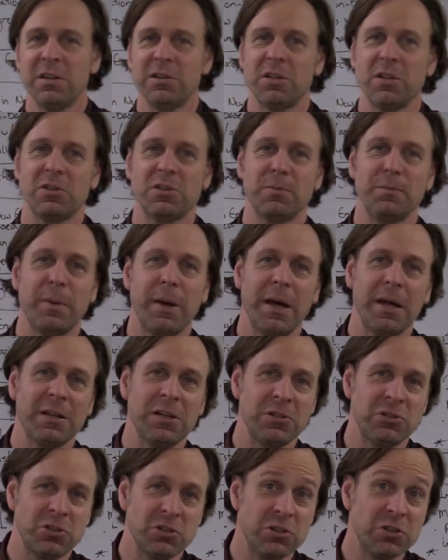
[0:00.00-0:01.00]
The
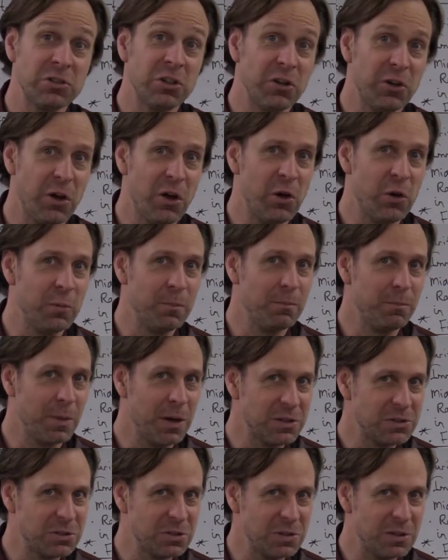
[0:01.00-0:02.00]
Spanish still own
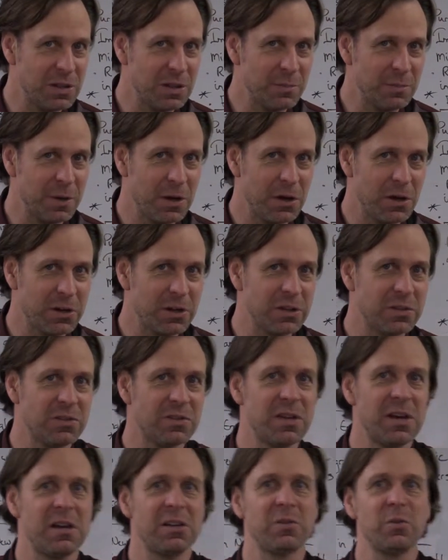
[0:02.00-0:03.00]
much of the American
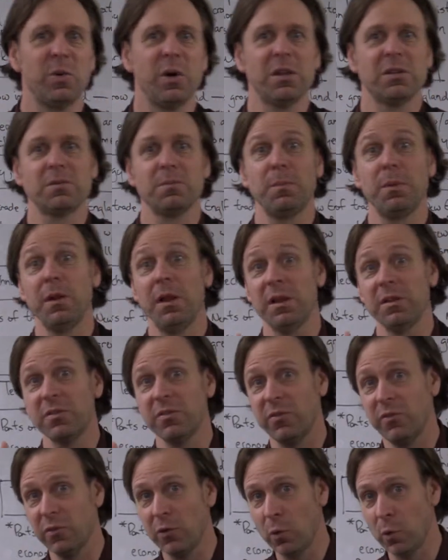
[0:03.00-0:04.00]
Southwest plus
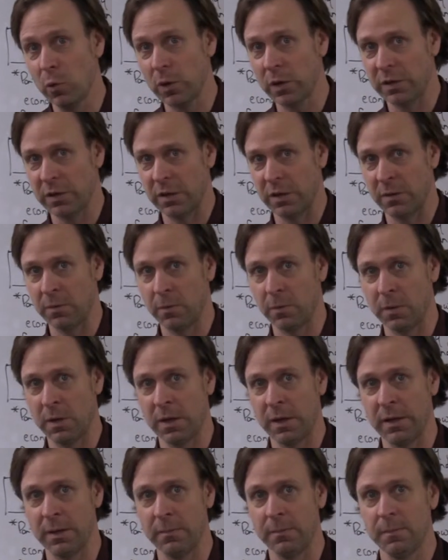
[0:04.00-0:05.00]
Florida,
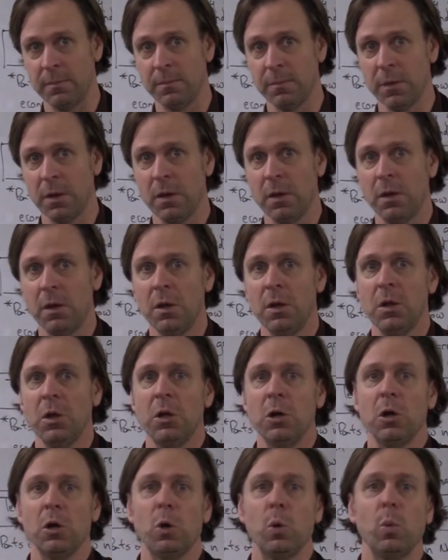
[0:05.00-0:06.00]
right?
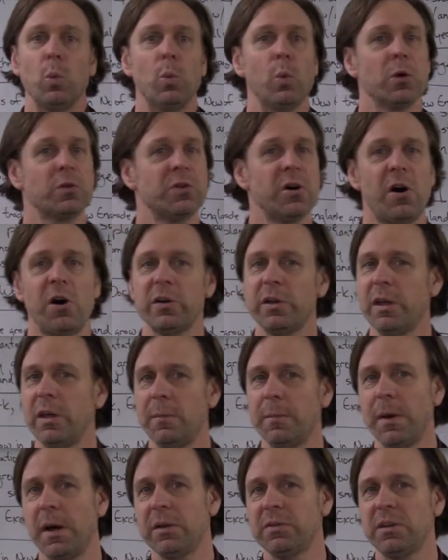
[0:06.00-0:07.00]
We're talking
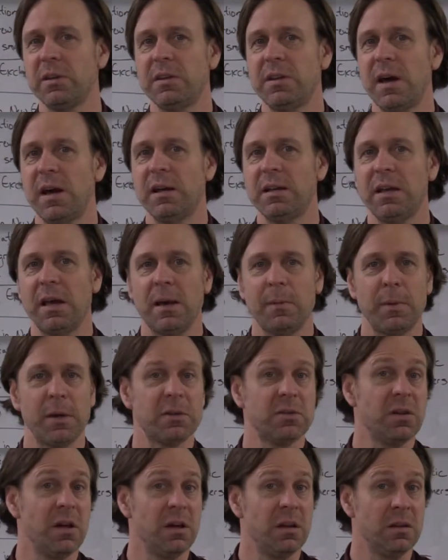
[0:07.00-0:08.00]
about the
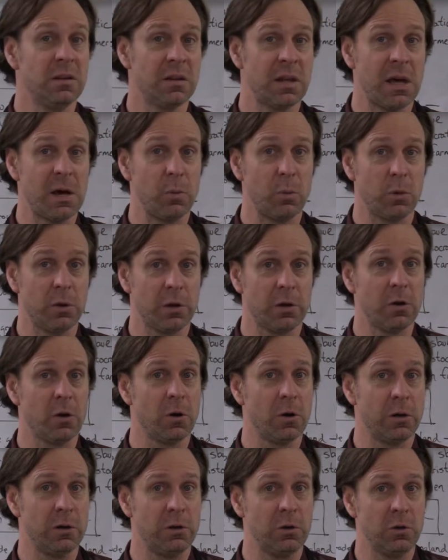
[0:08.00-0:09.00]
dynamics that will
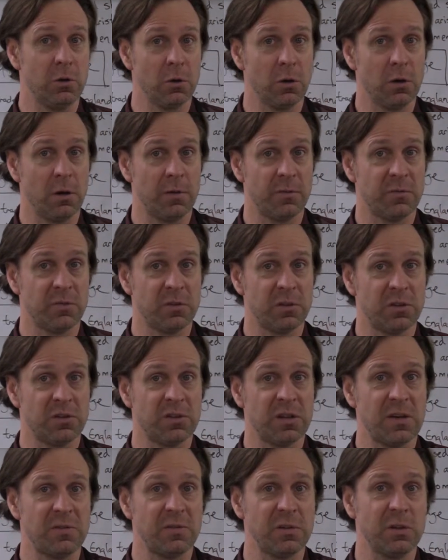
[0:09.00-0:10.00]
occur in Europe for the
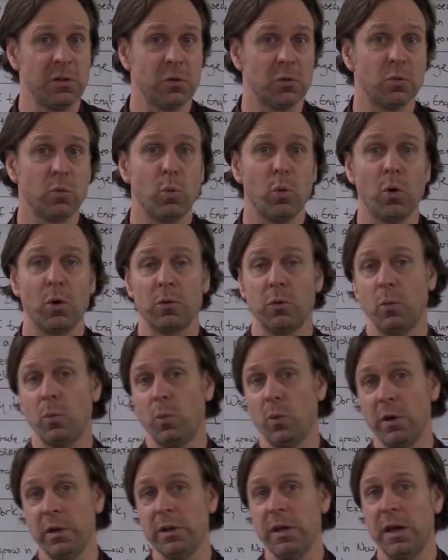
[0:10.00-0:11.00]
7 Years' War on the
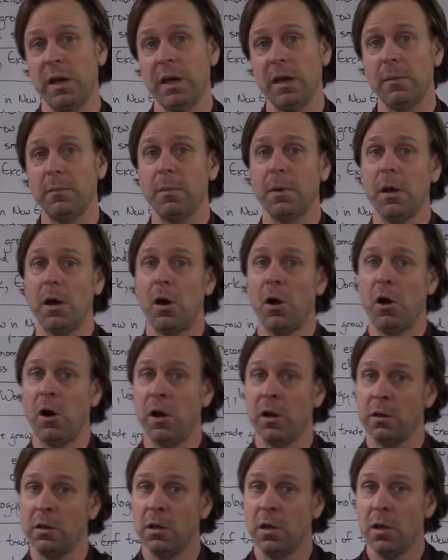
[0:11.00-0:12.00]
one hand, but
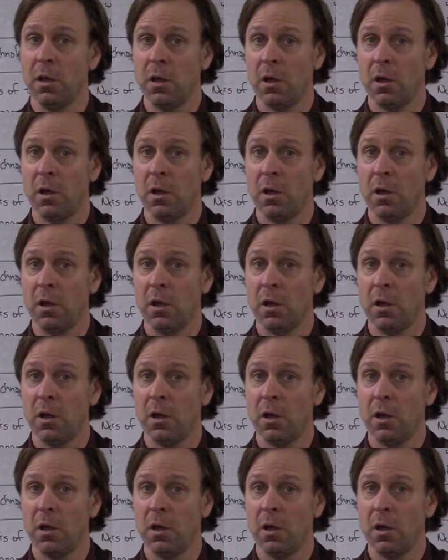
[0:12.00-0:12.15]
on